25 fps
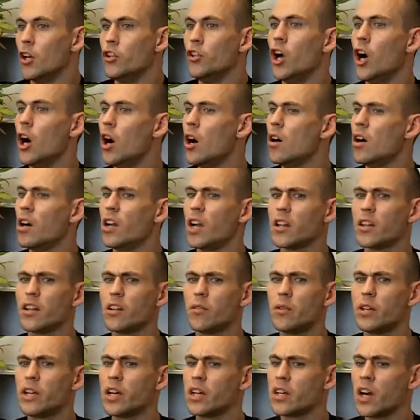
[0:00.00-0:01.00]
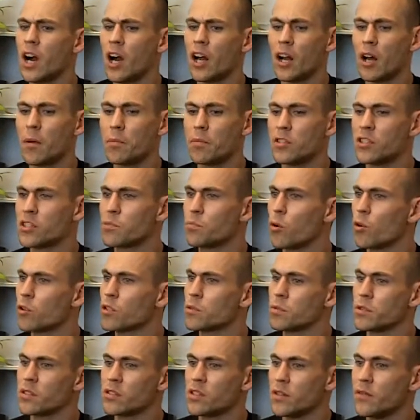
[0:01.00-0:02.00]
No, and I think we get caught up in
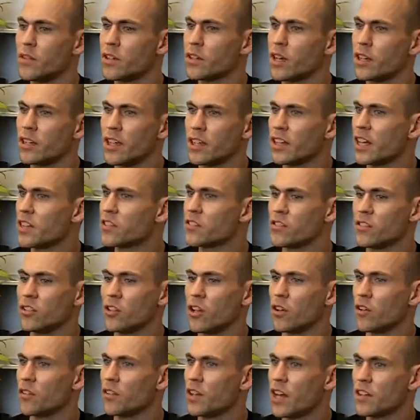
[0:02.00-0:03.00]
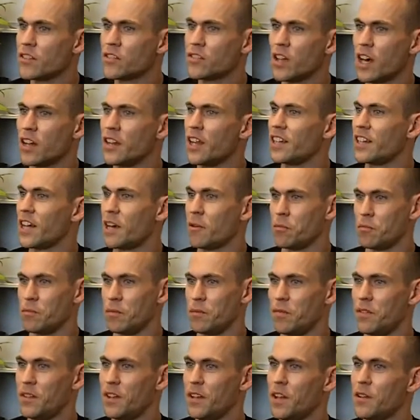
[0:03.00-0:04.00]
sport specific. I think that's, you know, that's, I think that
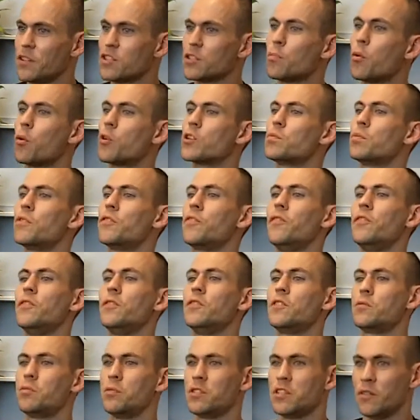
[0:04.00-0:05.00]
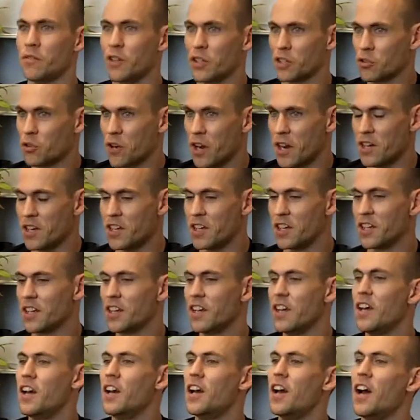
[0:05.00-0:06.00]
sport specific
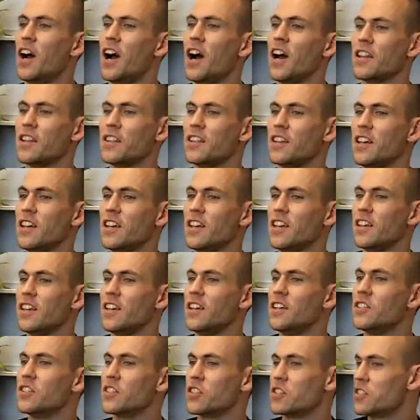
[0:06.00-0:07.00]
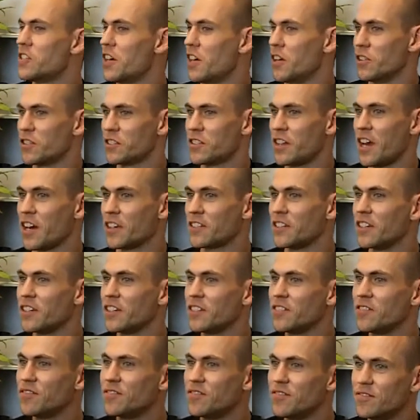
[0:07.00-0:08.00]
training, I think, is a sales
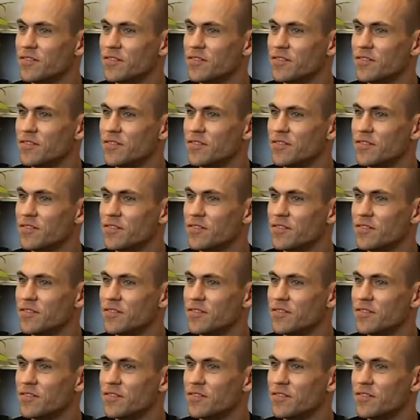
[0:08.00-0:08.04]
tactic.